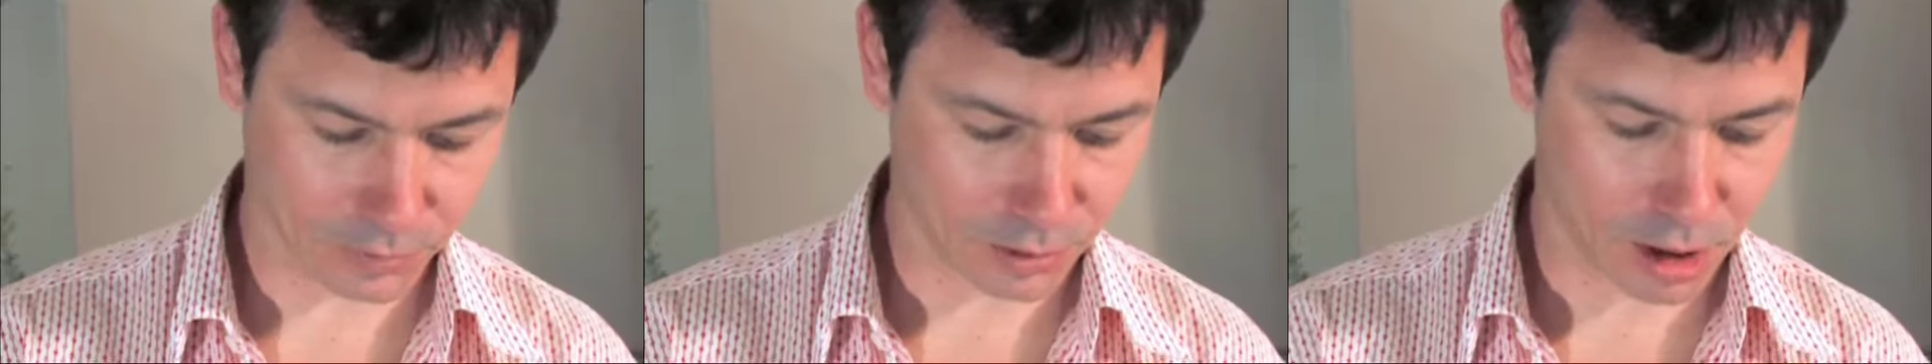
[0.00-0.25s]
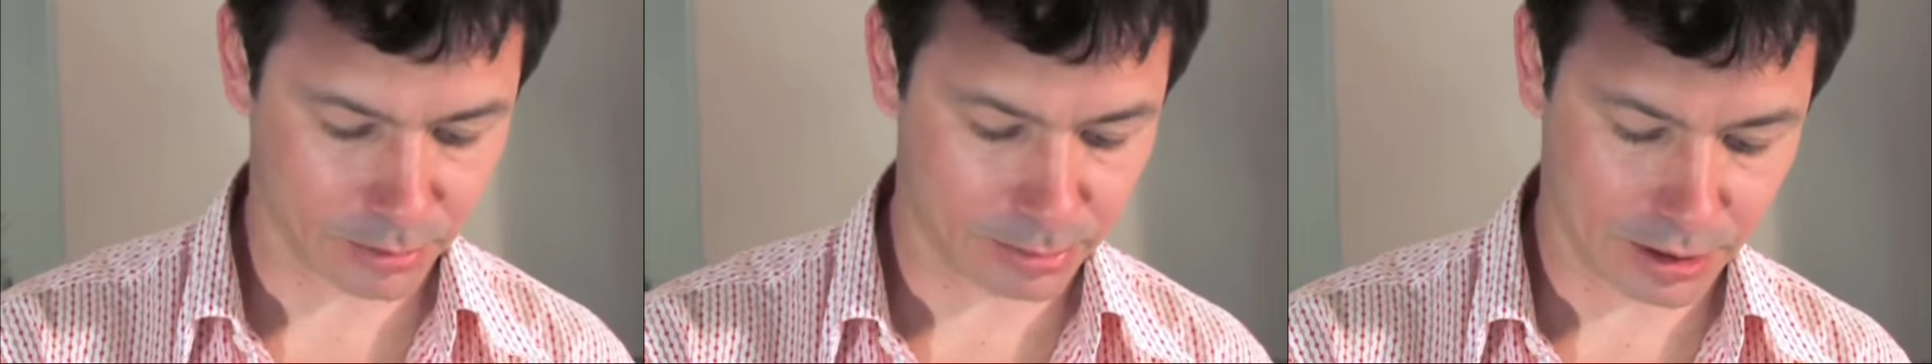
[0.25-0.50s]

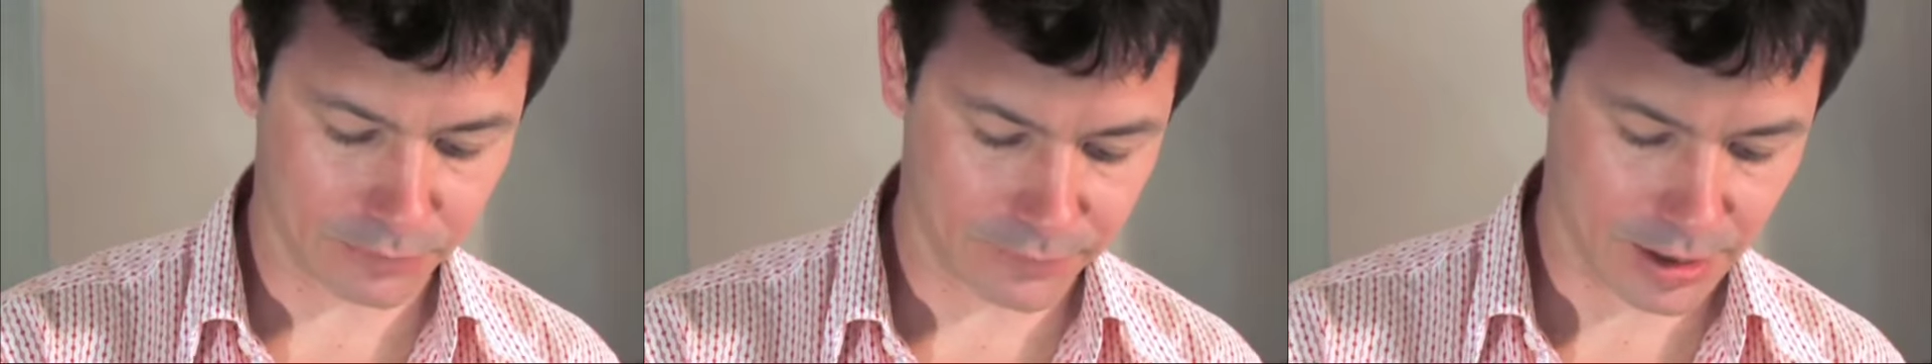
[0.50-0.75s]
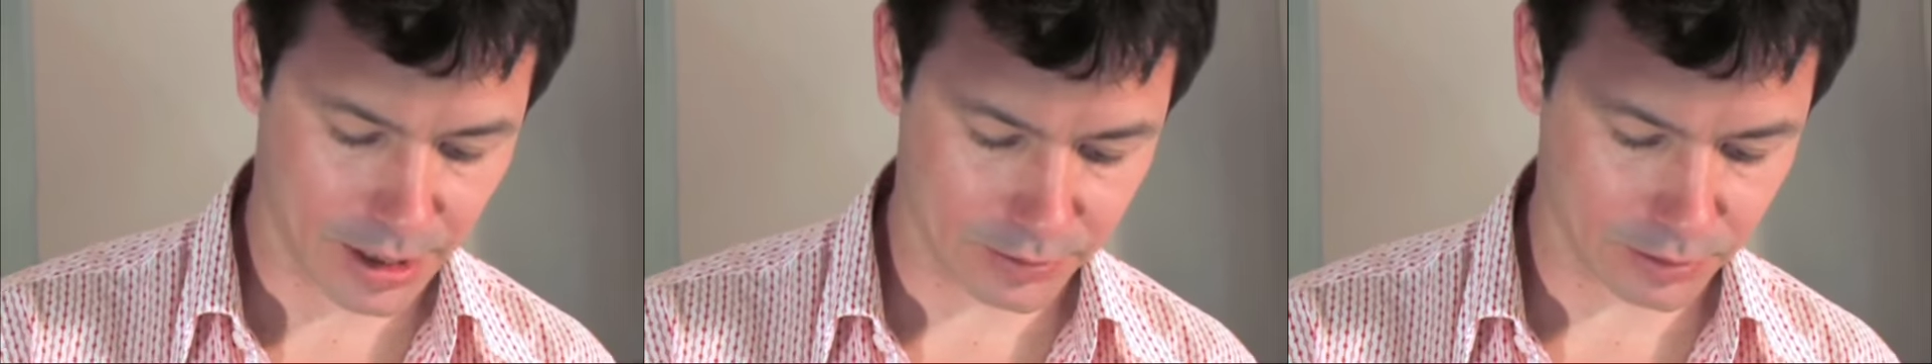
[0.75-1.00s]
I'm a big
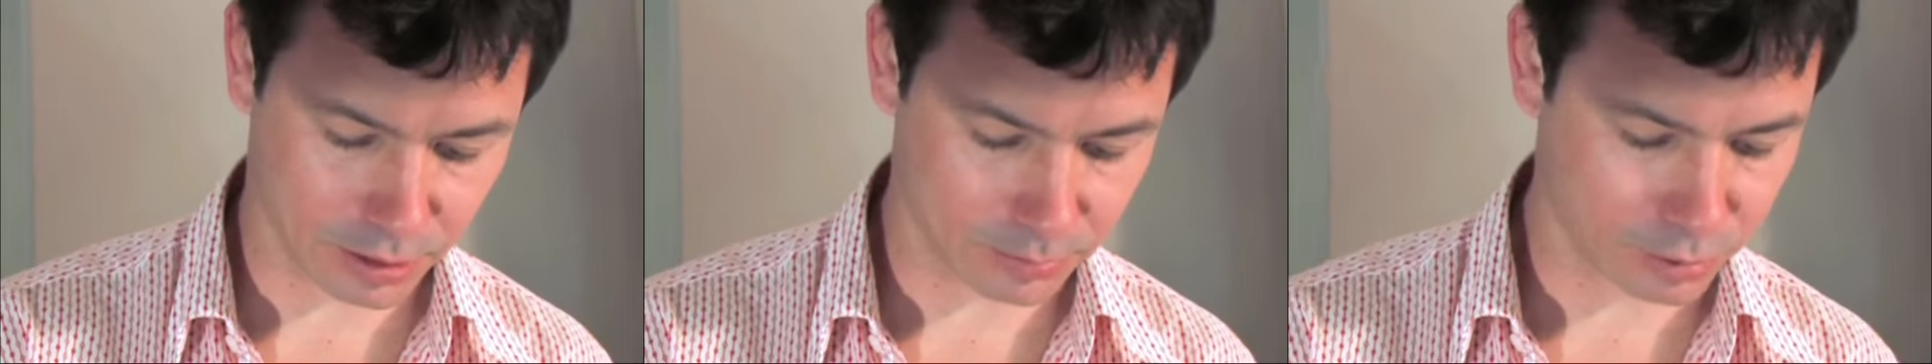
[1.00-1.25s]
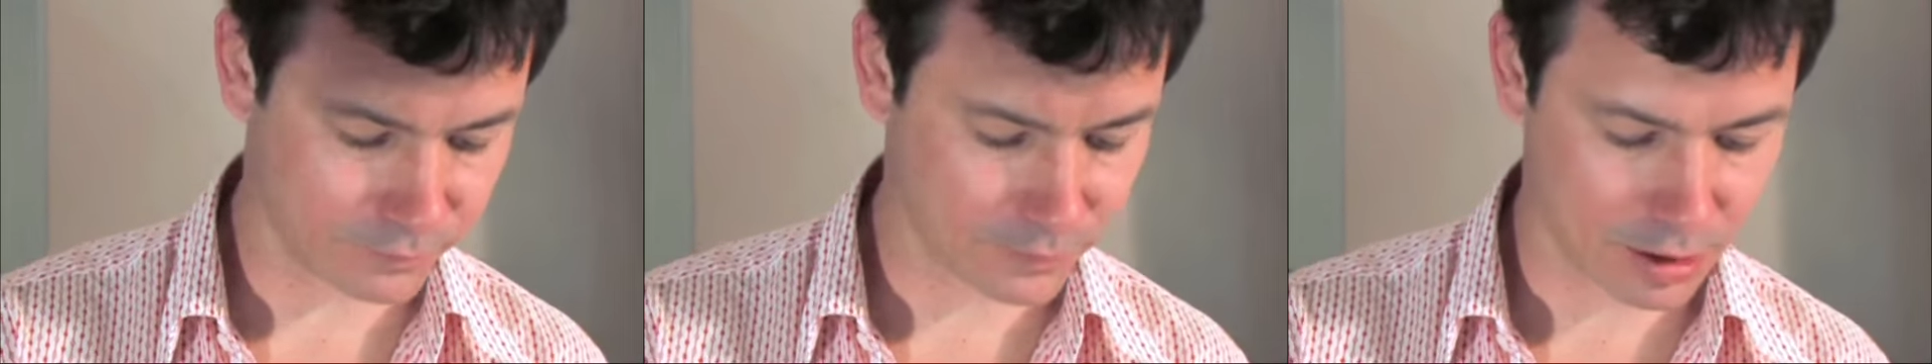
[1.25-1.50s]
fan, so I'm going
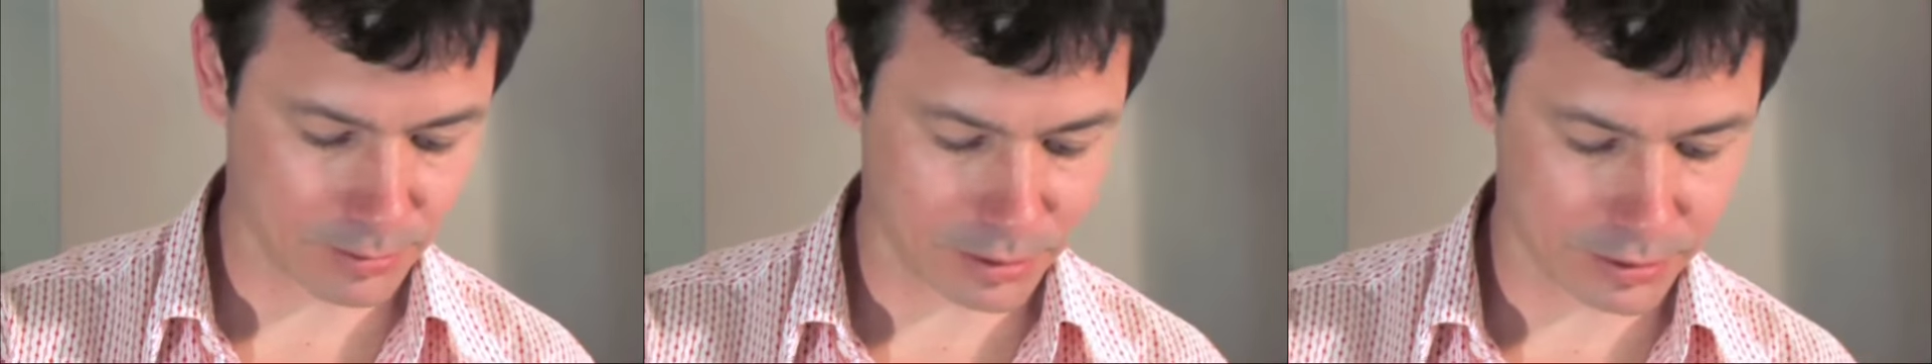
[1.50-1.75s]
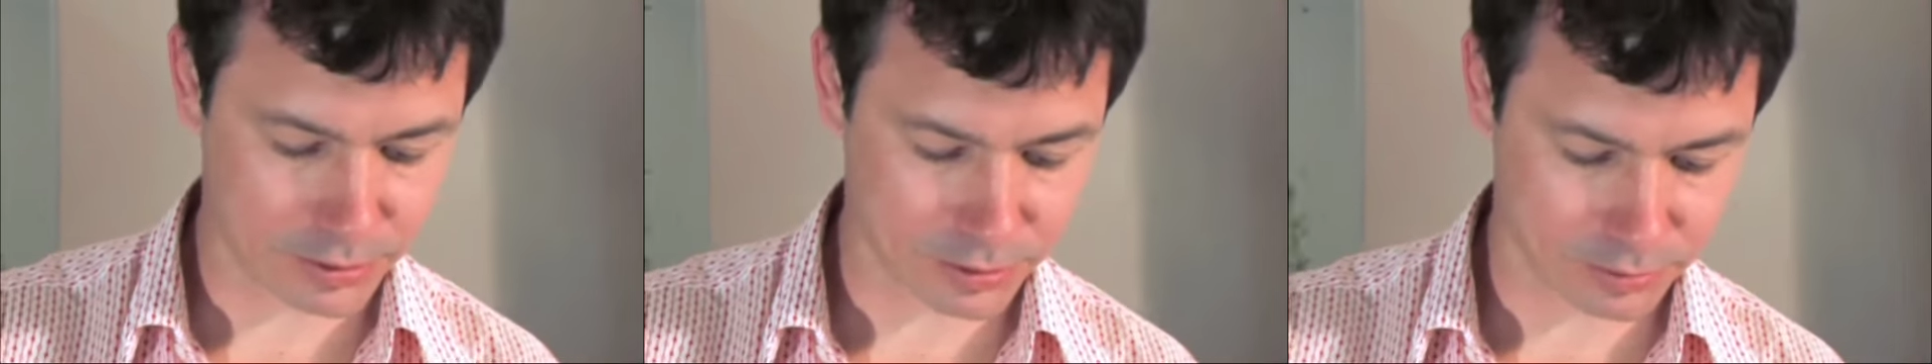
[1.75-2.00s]
to put a fair bit
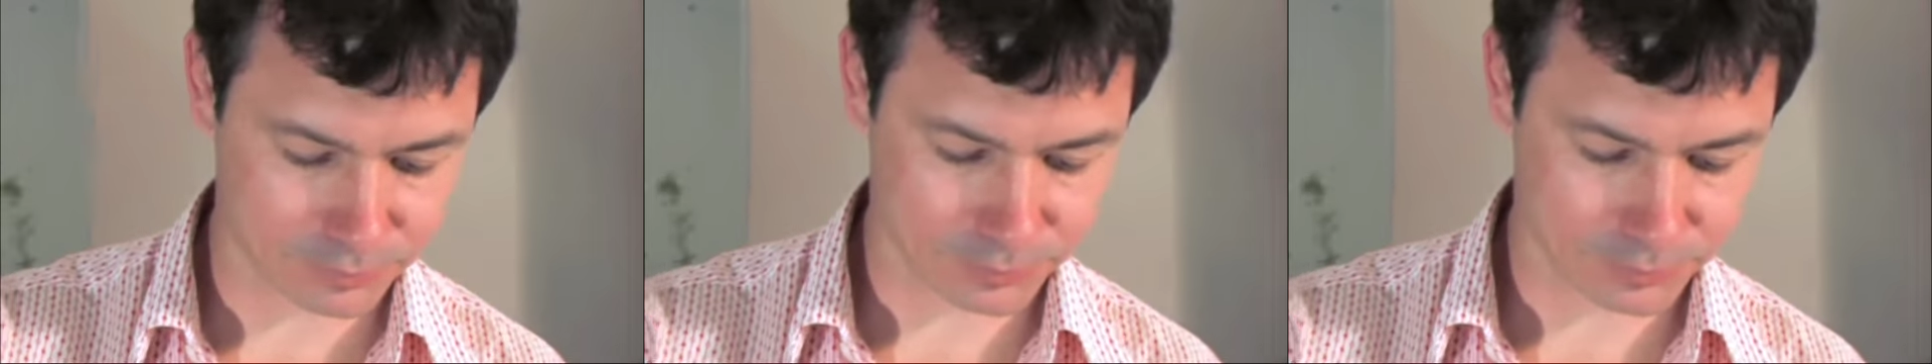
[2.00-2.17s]
of this on.